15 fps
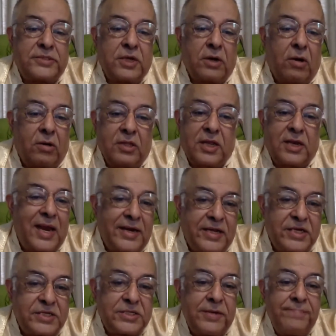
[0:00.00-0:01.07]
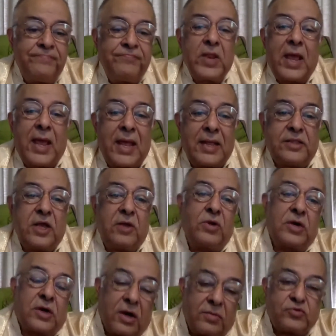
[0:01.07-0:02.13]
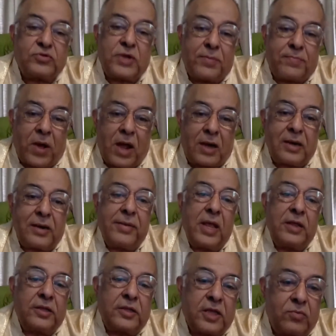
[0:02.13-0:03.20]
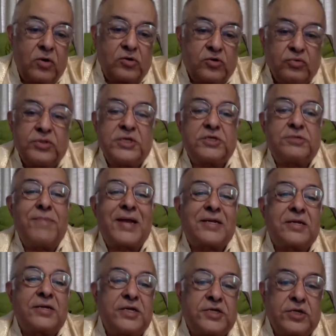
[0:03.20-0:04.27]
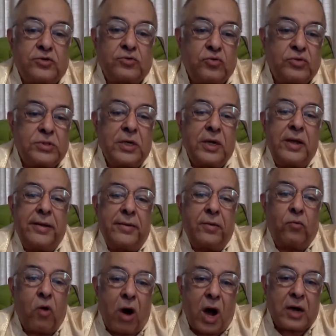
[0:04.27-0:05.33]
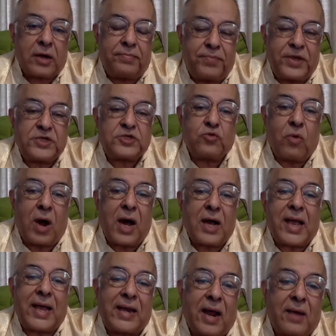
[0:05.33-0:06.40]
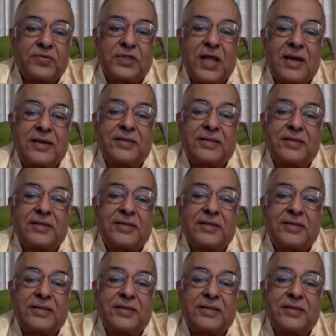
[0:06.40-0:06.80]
all the ladies, and they will come to Nepal. They will do this maternity route, walk, peace walk, and after that